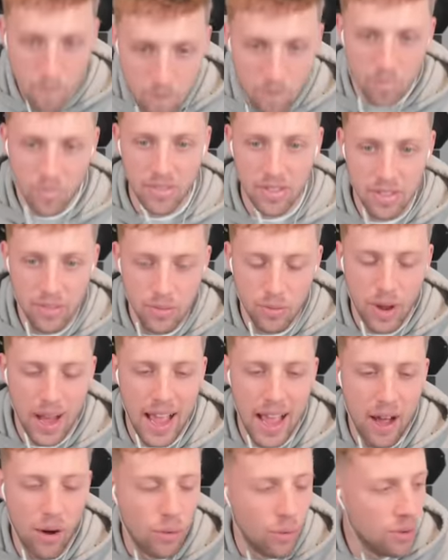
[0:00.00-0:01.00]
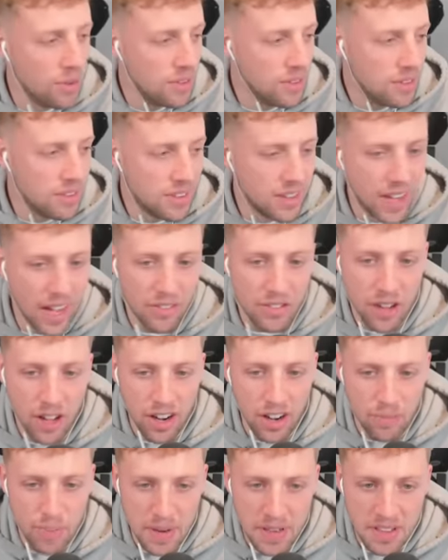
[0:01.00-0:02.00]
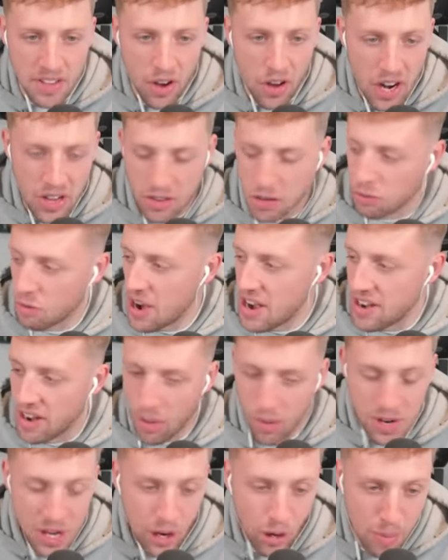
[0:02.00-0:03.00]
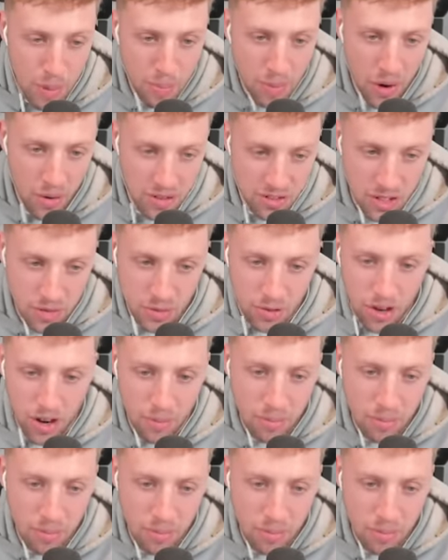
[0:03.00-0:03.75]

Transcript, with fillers: Of course he has. Well, I've kind of been going time. under the radar while you lot been blowing each other up.